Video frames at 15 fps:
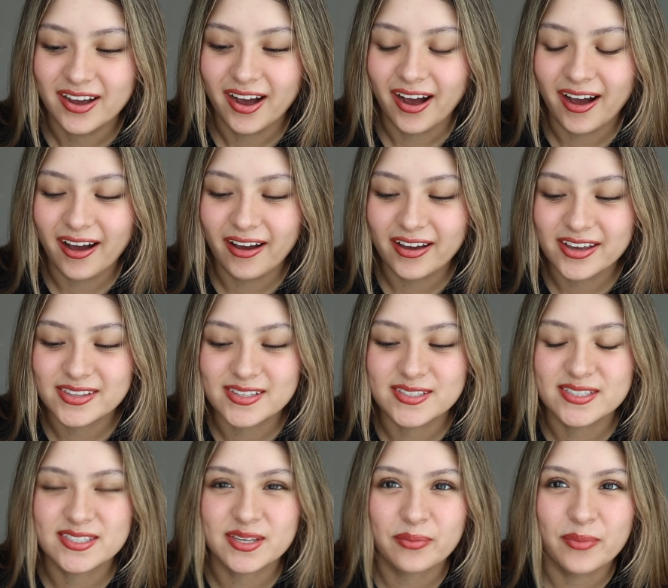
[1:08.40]
Hi, this
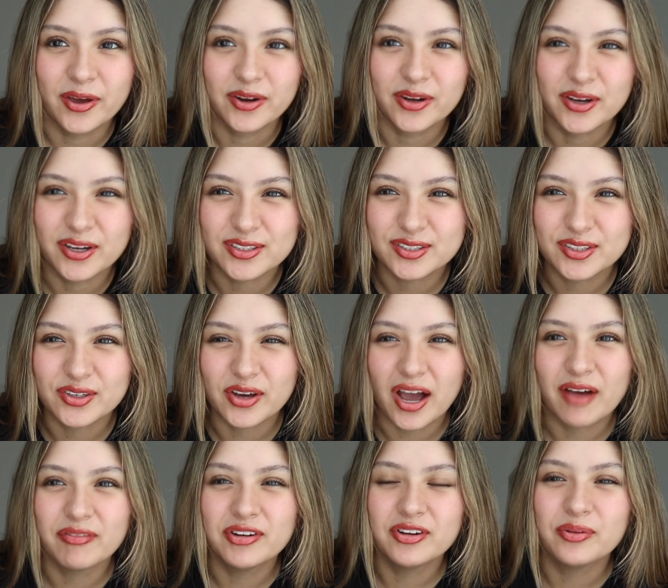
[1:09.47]
is Jimena. Do you
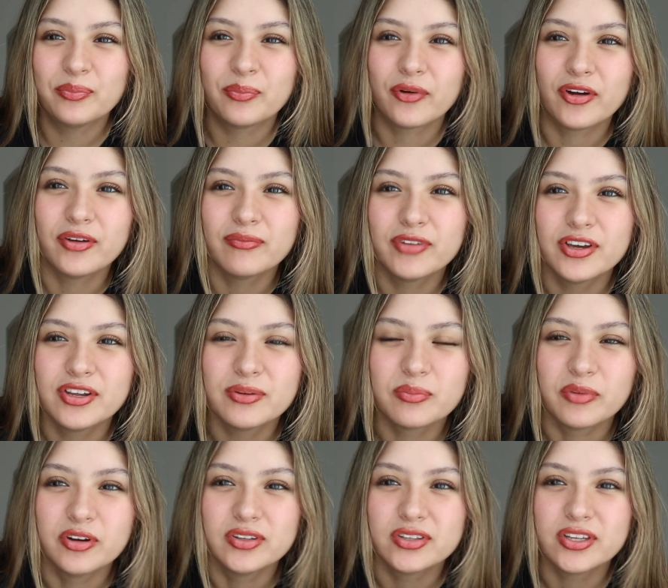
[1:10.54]
have an appointment
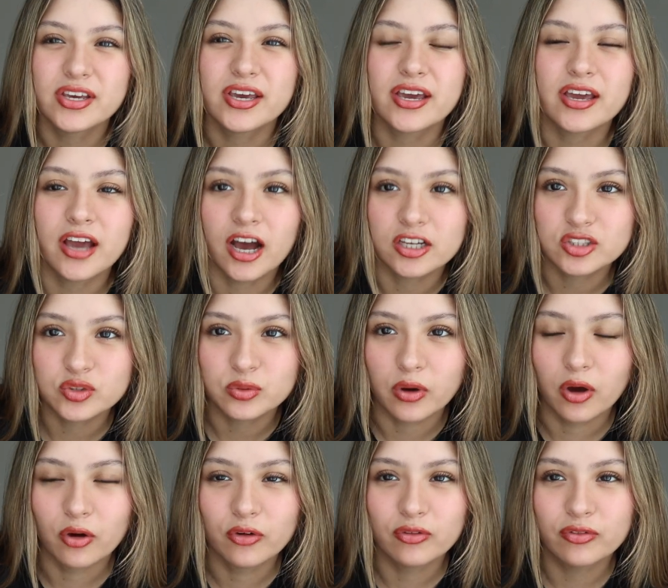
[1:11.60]
Monday at
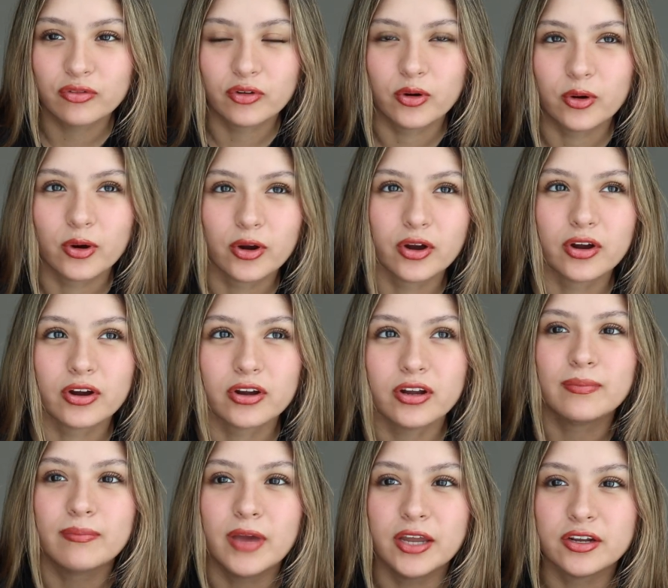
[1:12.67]
12
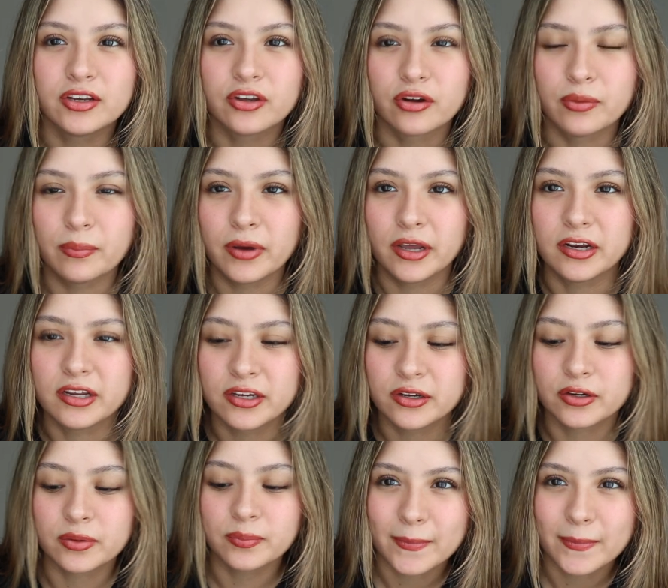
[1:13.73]
for manicure and pedicure?